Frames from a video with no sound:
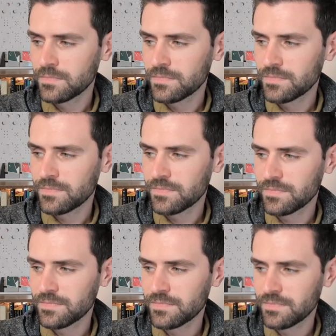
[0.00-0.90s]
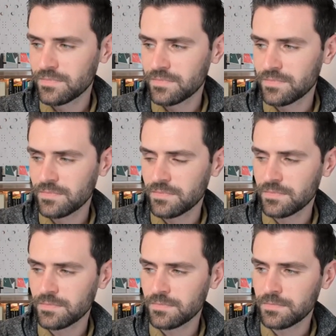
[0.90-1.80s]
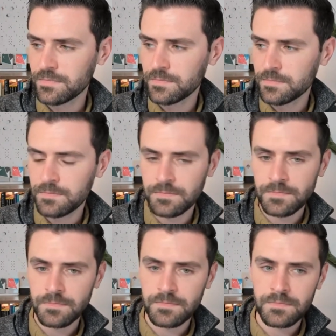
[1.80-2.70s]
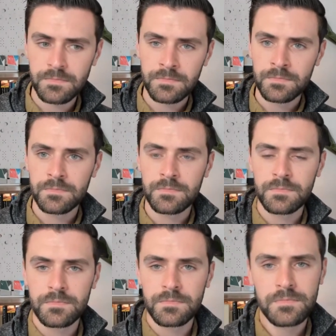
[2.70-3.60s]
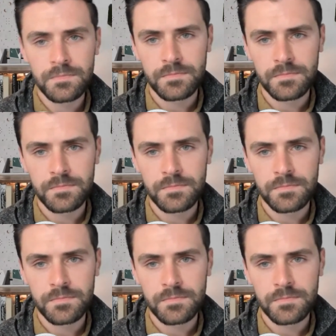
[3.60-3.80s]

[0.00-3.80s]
This person isn't speaking.